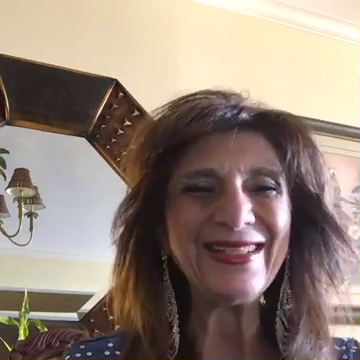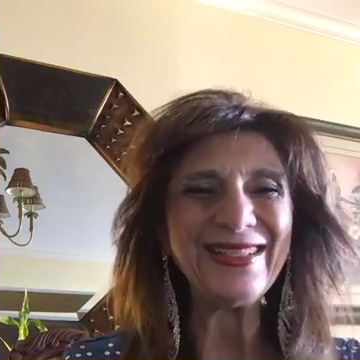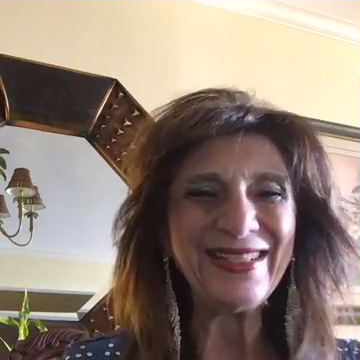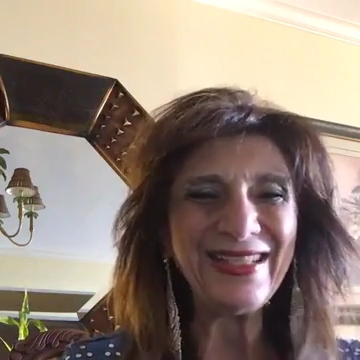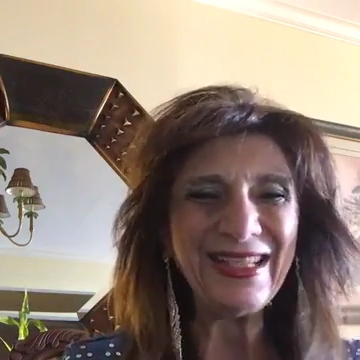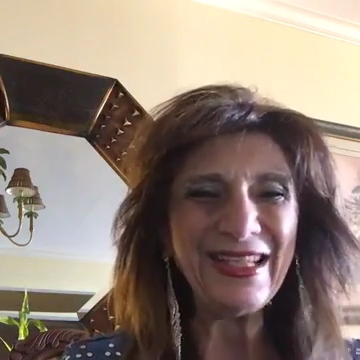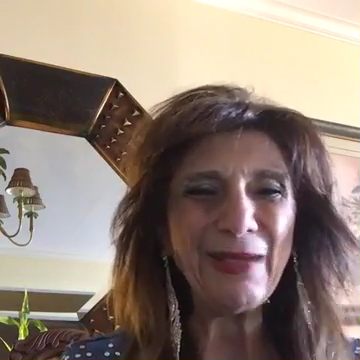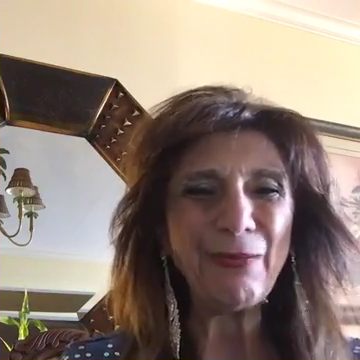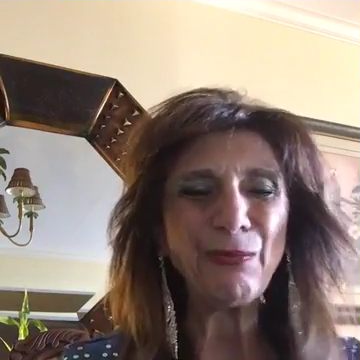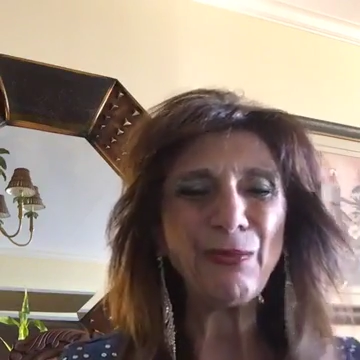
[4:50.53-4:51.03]

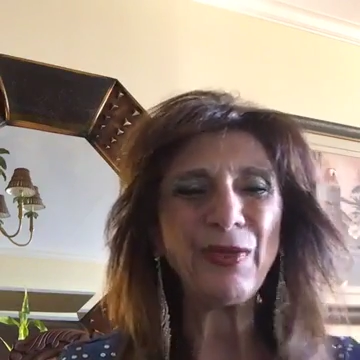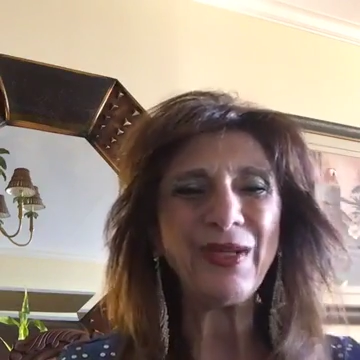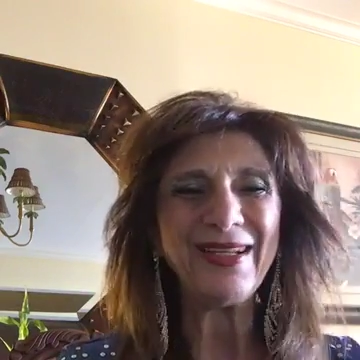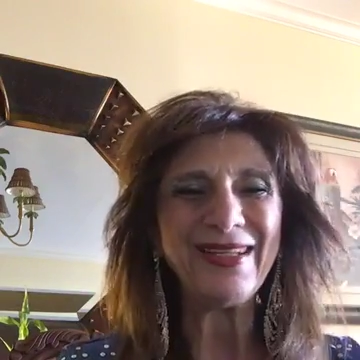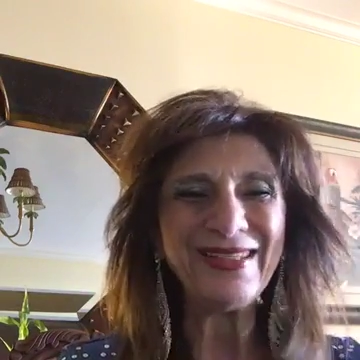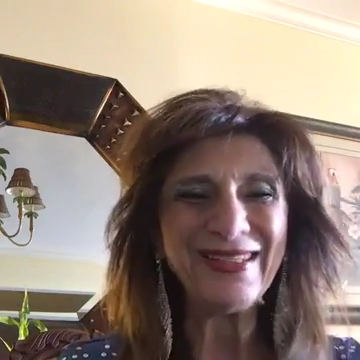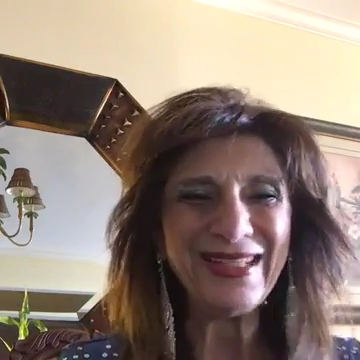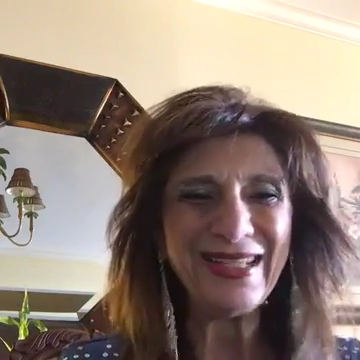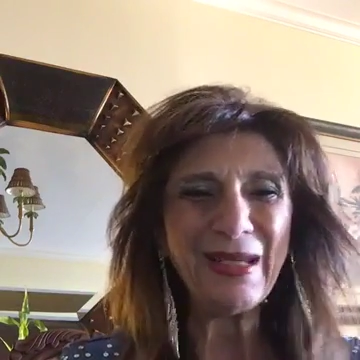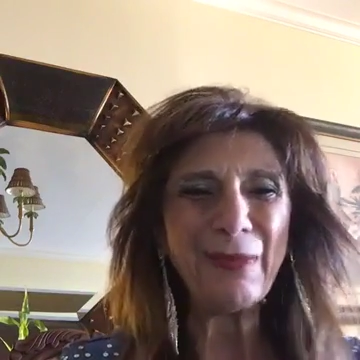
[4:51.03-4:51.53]
deep,
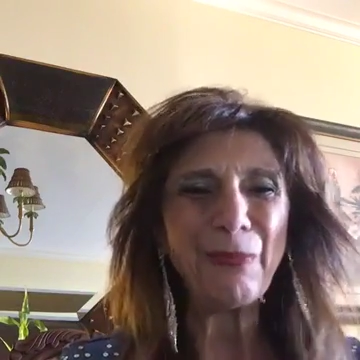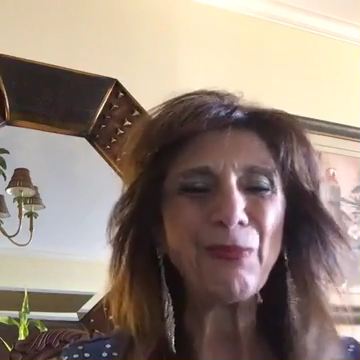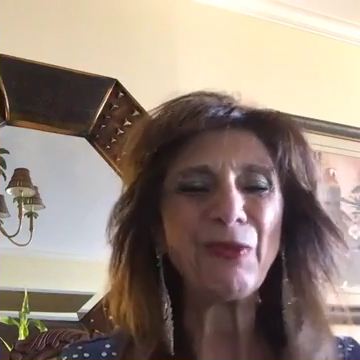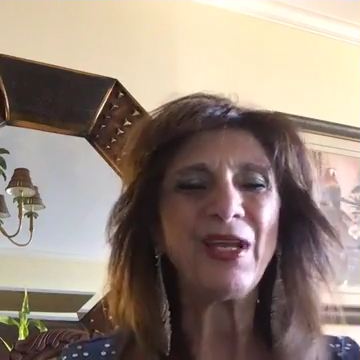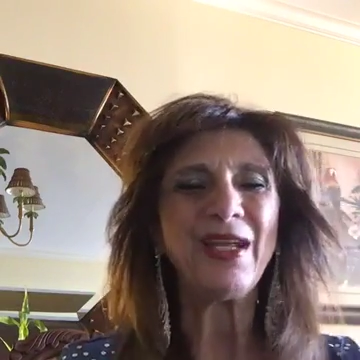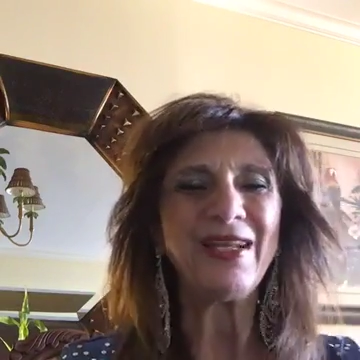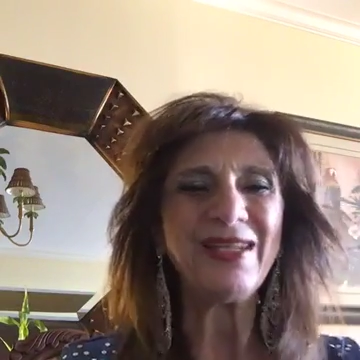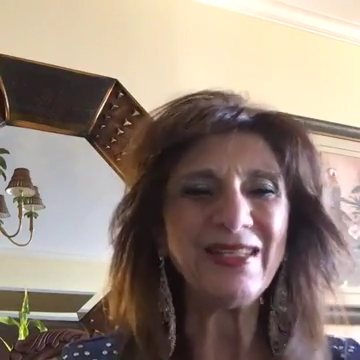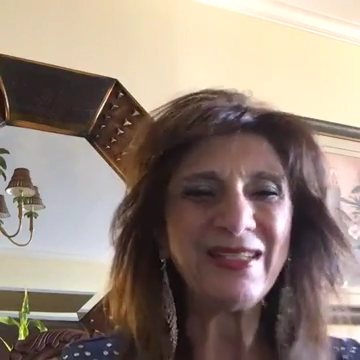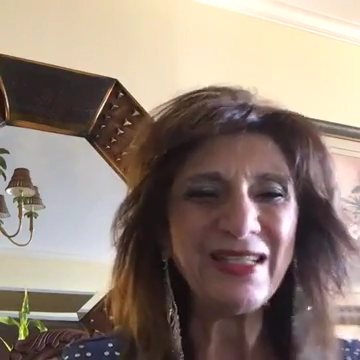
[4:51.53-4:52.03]

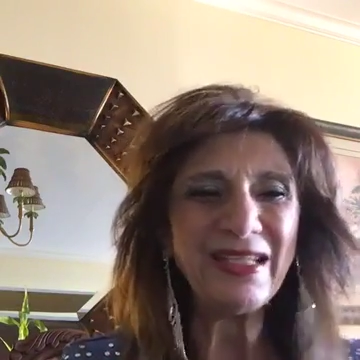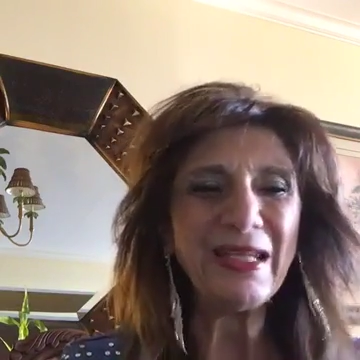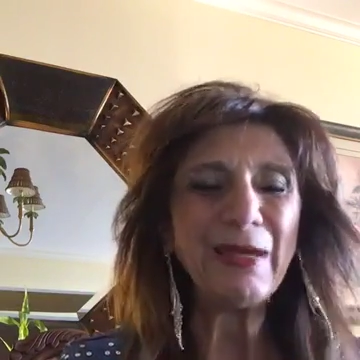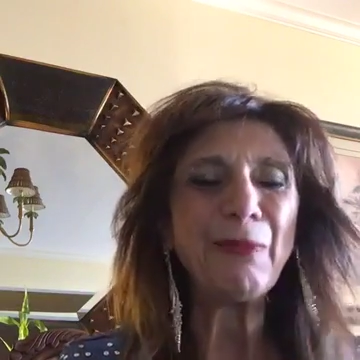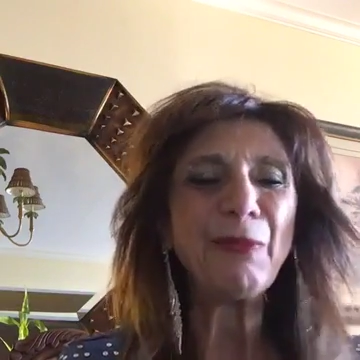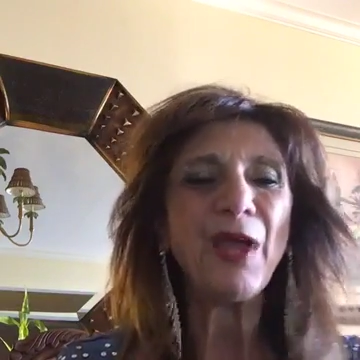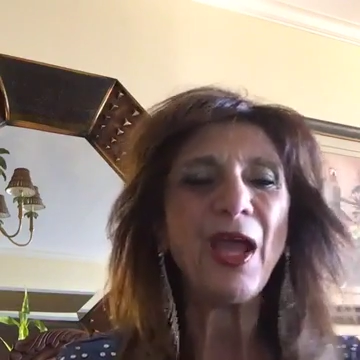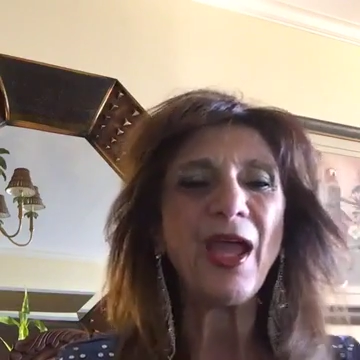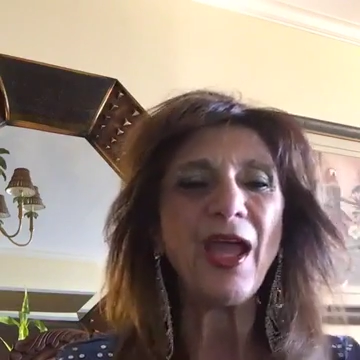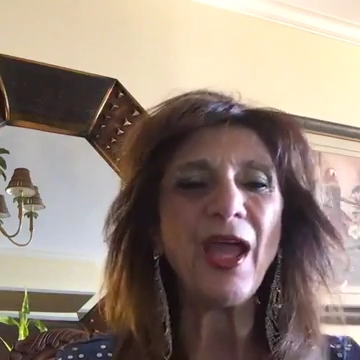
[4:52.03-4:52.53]

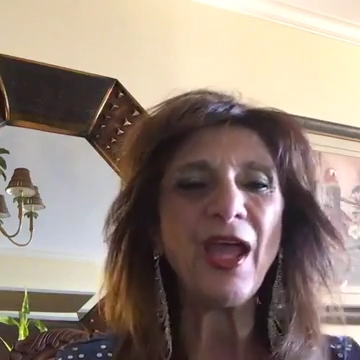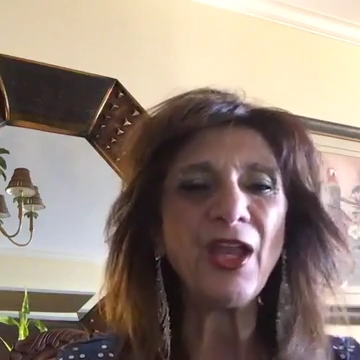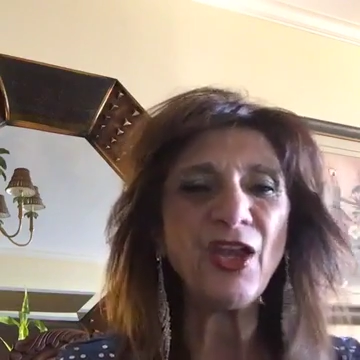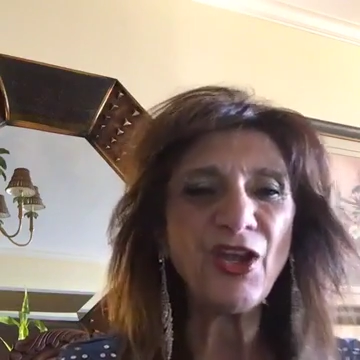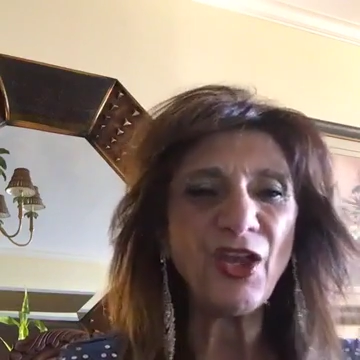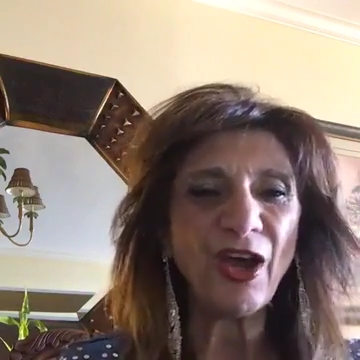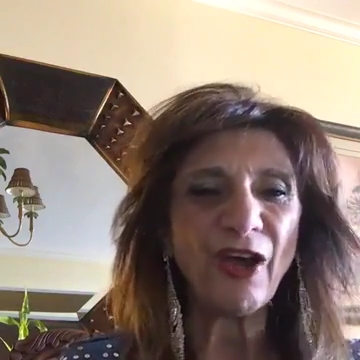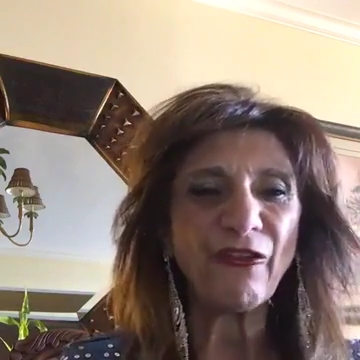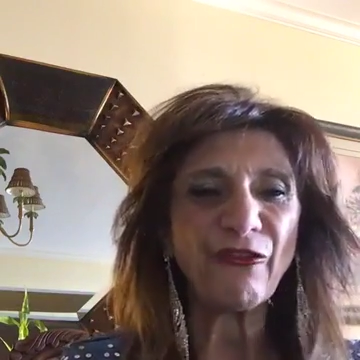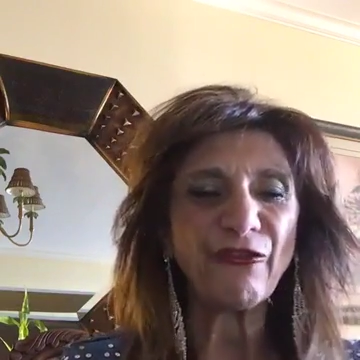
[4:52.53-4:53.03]
deep
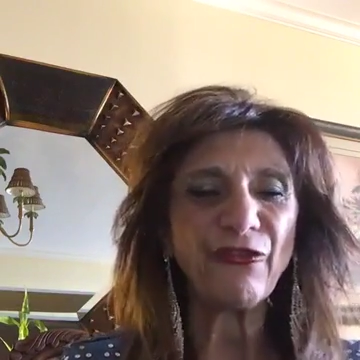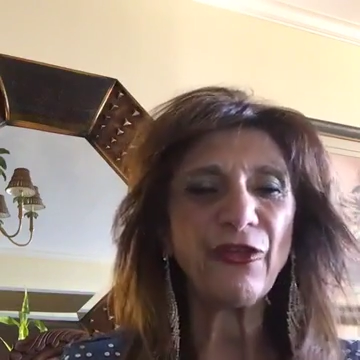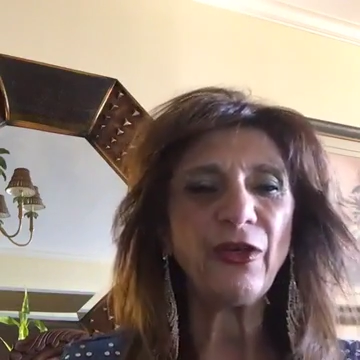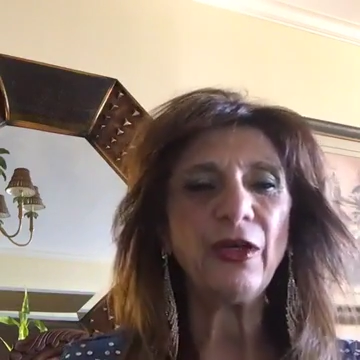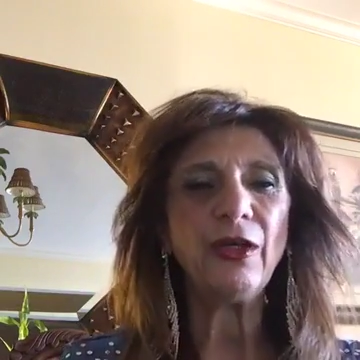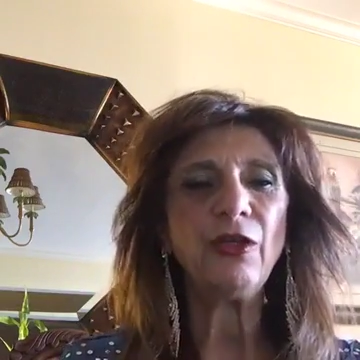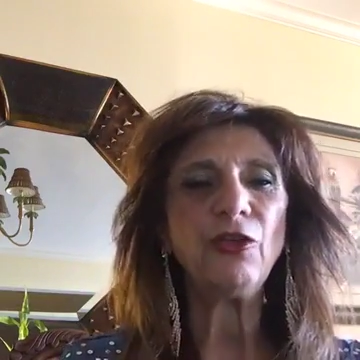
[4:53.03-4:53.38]
enough